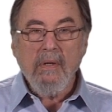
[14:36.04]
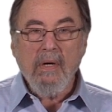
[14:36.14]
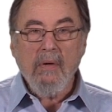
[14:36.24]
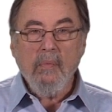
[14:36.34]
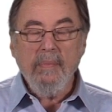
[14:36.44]

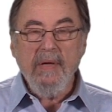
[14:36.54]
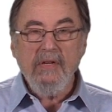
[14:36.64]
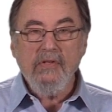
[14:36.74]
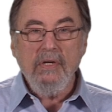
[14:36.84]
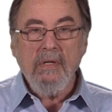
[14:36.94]
uh, we
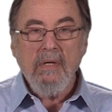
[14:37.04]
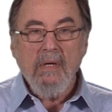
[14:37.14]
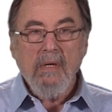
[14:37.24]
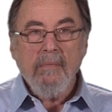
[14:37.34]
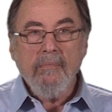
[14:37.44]
mentioned,
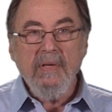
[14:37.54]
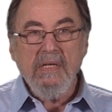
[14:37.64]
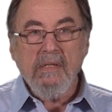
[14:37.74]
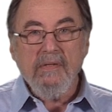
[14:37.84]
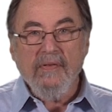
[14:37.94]

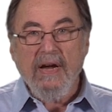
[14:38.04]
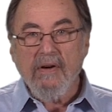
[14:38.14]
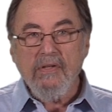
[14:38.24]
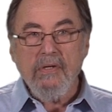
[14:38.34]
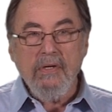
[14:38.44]
measles
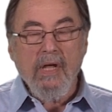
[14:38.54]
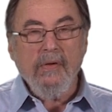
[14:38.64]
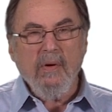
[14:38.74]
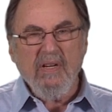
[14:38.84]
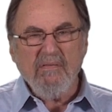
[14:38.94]
virus,
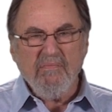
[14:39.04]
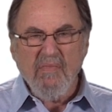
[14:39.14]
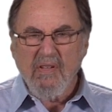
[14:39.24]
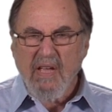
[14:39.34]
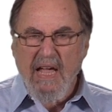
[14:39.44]
another one
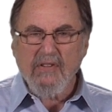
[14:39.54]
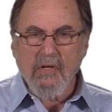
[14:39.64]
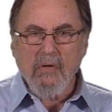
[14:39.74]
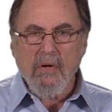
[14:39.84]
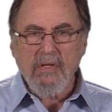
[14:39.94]

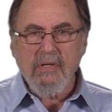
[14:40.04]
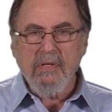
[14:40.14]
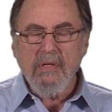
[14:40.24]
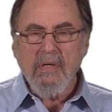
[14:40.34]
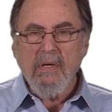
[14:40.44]
actually
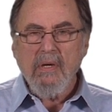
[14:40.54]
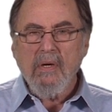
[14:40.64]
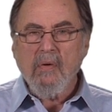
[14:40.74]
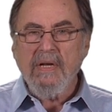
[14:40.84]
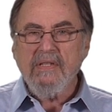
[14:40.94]
causes
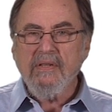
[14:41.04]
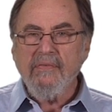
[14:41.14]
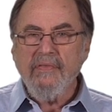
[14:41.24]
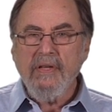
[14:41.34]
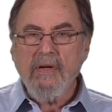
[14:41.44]
quite
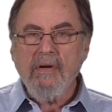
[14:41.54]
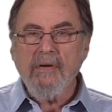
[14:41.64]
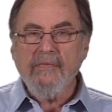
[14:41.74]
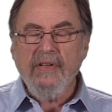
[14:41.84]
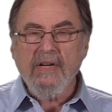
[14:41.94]
severe
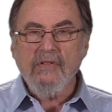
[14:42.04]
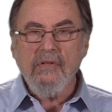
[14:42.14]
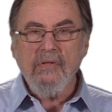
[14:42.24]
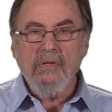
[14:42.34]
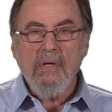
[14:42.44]

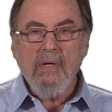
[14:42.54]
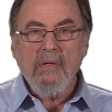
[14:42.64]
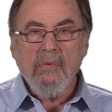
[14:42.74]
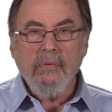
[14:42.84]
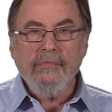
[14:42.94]
infections
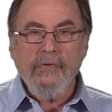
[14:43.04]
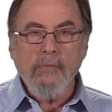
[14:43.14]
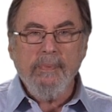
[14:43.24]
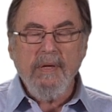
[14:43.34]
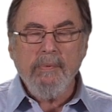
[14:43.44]
to a
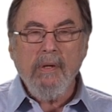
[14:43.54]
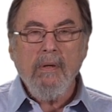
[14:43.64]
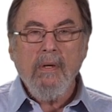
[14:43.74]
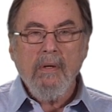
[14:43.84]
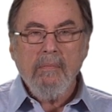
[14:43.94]
few people.
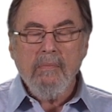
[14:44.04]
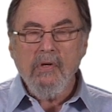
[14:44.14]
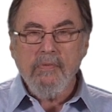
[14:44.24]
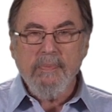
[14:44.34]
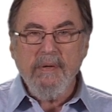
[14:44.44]

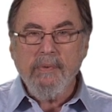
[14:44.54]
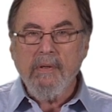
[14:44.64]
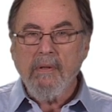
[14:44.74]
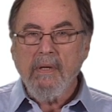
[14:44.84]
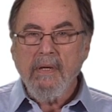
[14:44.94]
Most
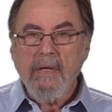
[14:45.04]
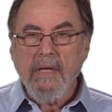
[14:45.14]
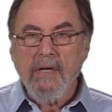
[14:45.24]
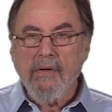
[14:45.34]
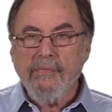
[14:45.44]
people
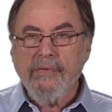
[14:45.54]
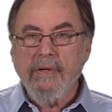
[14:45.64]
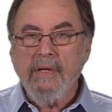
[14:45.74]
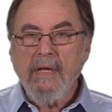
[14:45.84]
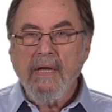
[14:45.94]
get over
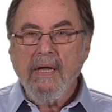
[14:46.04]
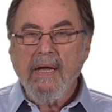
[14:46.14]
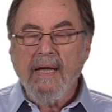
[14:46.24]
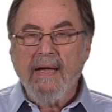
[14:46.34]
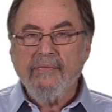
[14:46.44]
it
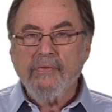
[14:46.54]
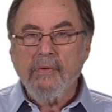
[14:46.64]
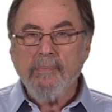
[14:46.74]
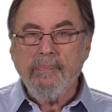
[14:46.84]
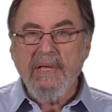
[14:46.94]

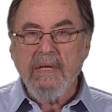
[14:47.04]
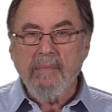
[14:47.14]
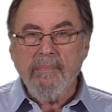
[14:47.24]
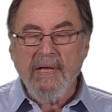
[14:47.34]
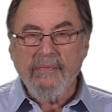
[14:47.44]
after being
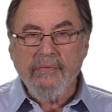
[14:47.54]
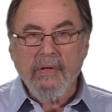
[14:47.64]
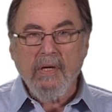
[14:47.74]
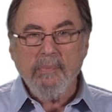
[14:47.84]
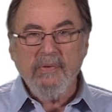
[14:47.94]
in bed for
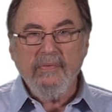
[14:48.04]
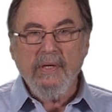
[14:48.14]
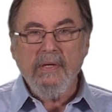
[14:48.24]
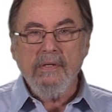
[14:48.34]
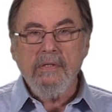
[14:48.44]
a couple of
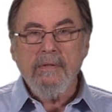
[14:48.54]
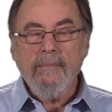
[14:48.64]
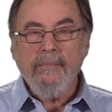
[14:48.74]
days.